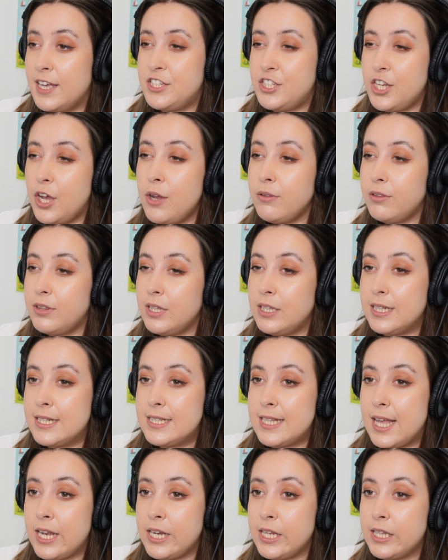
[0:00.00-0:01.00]
I don't think
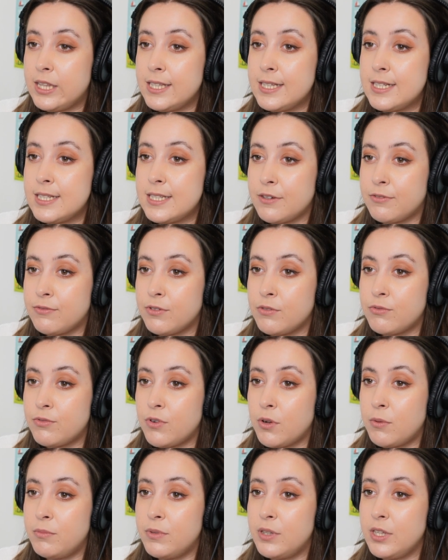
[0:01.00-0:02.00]
there's anything different
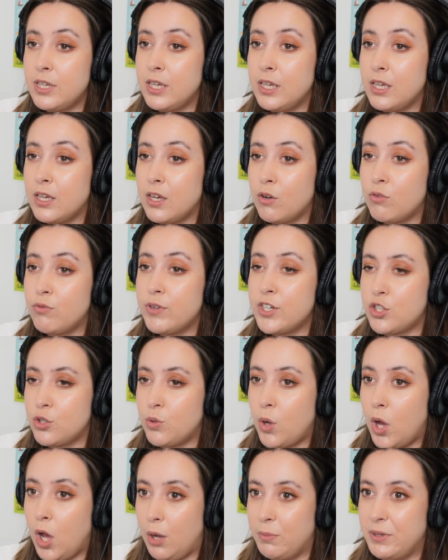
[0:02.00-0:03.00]
from the
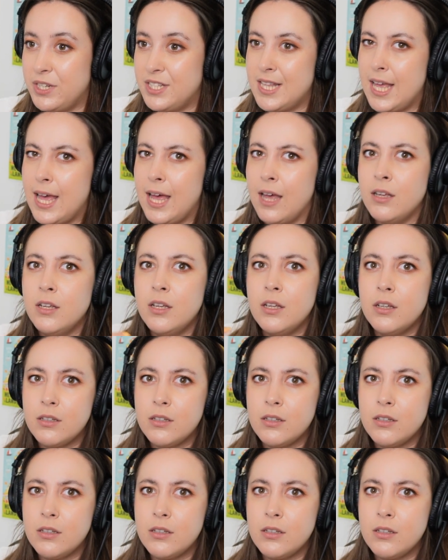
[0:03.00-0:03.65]
original harmonies there.